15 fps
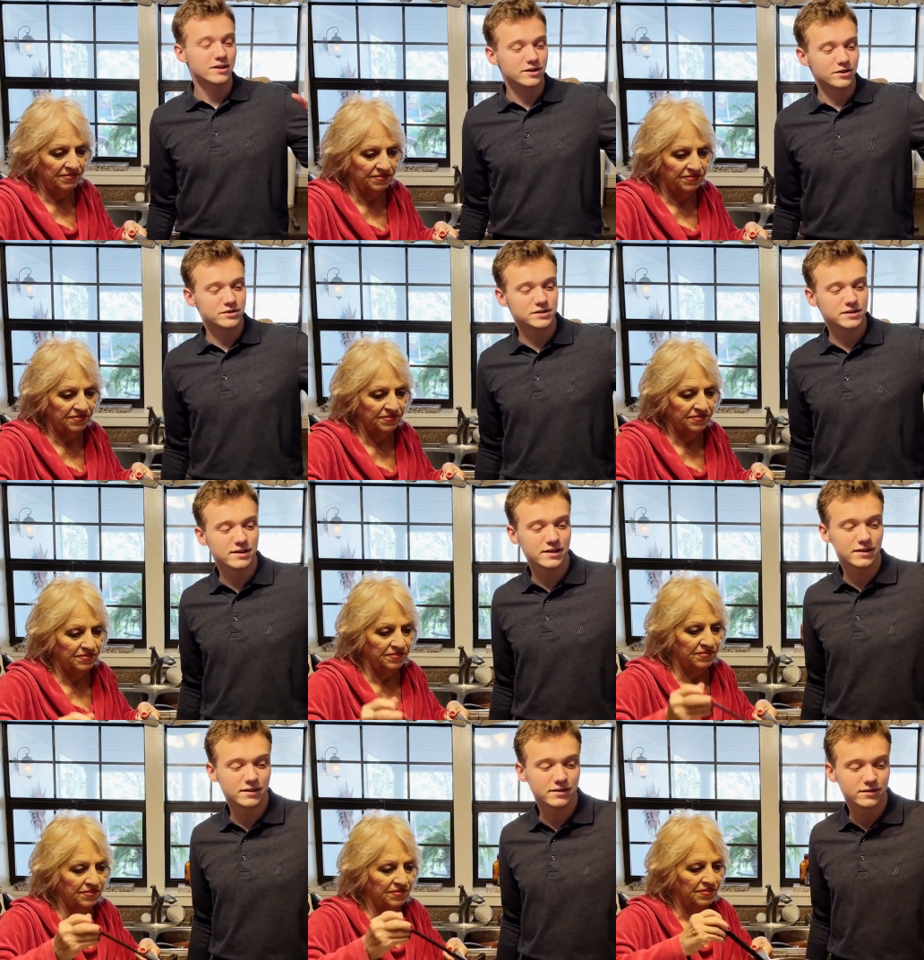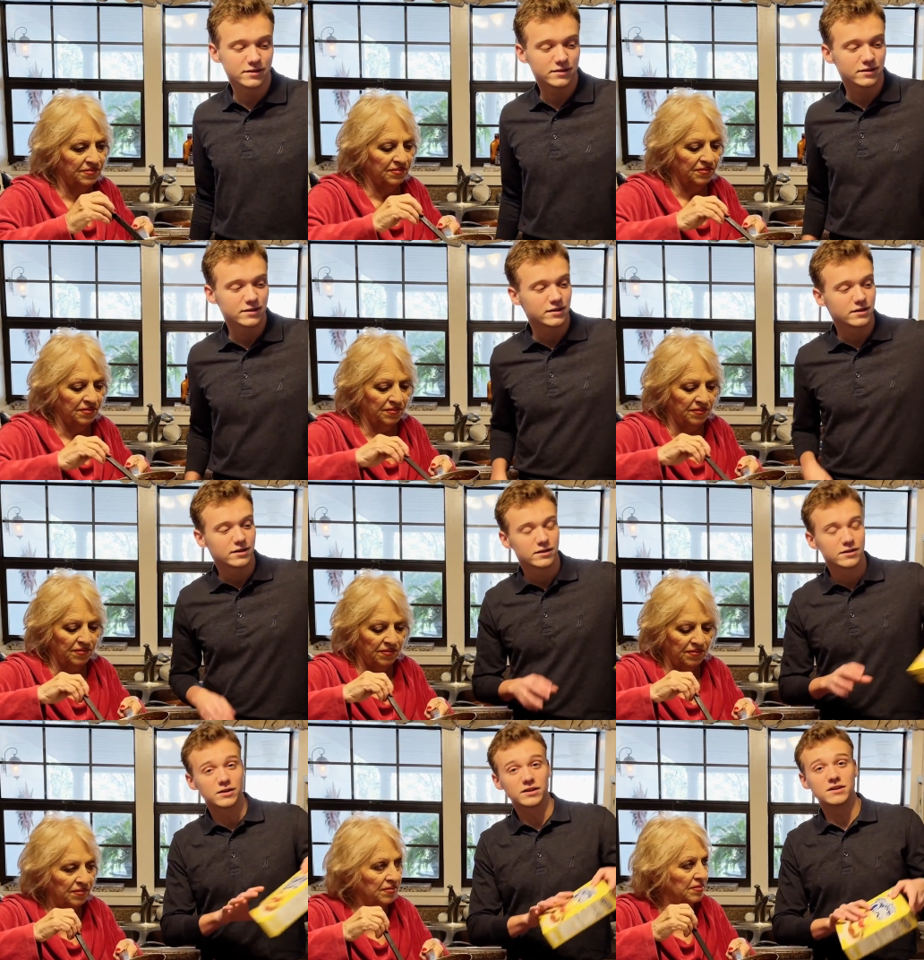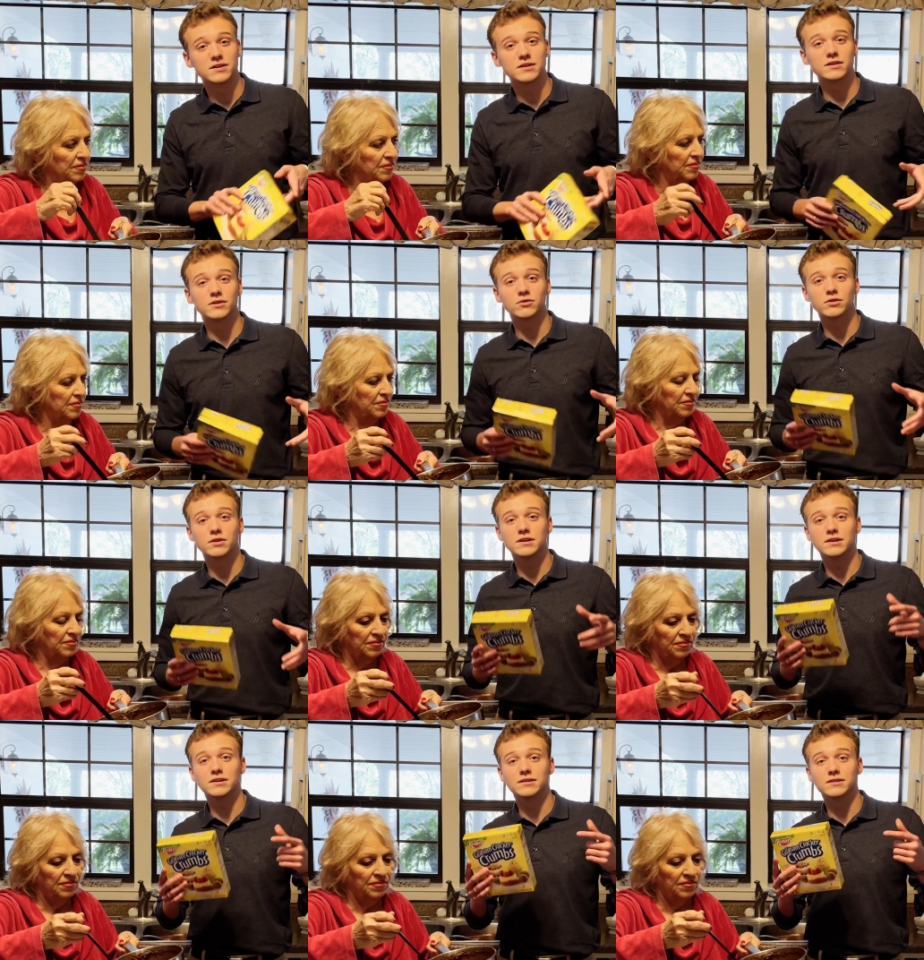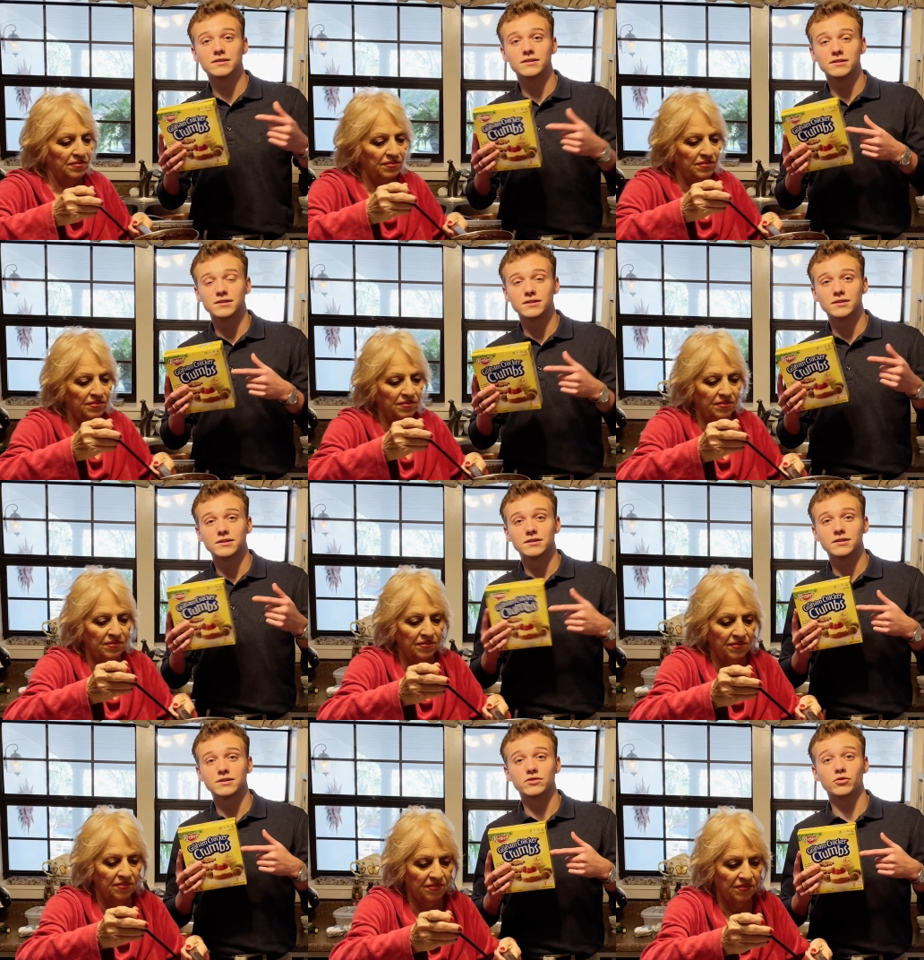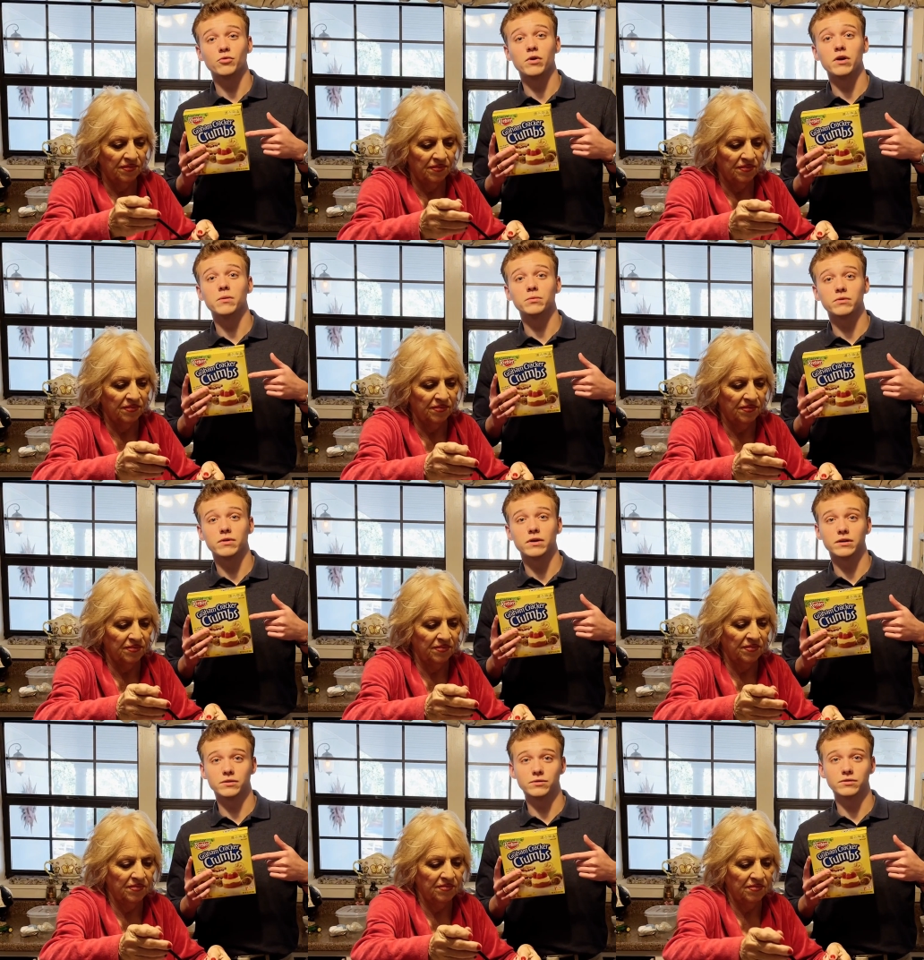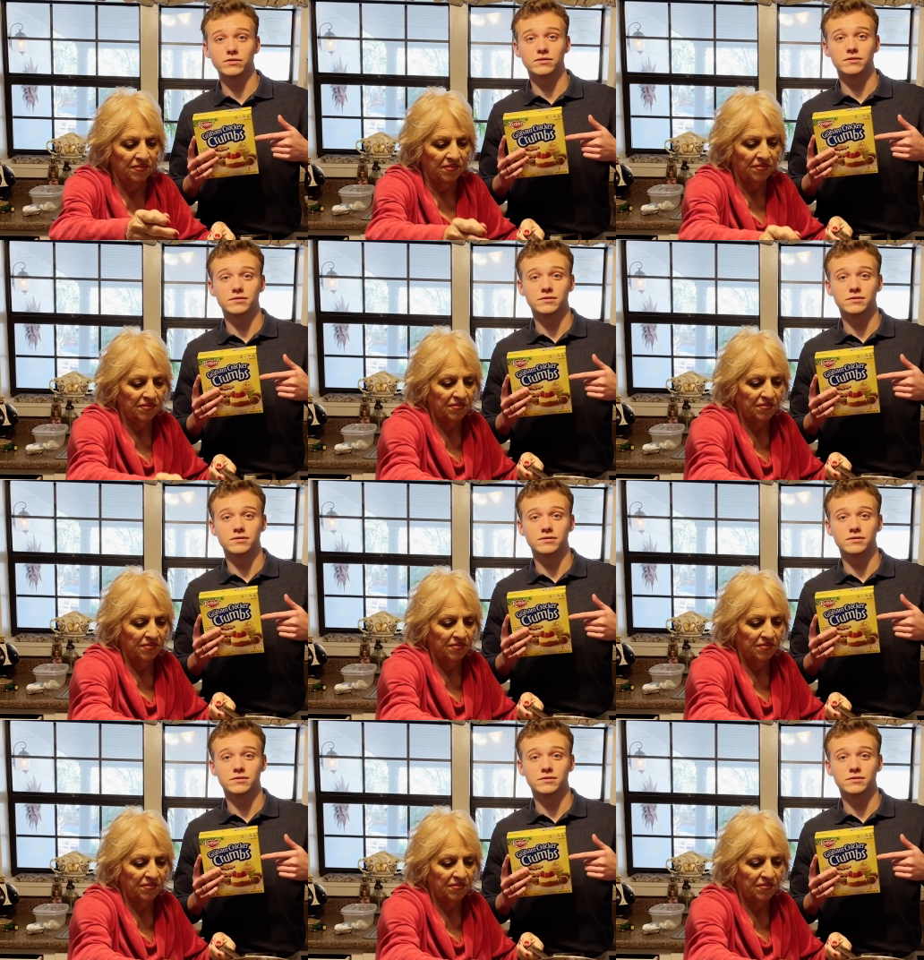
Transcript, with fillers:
Speaker 1: here's the thing. The key ingredient is graham crackers.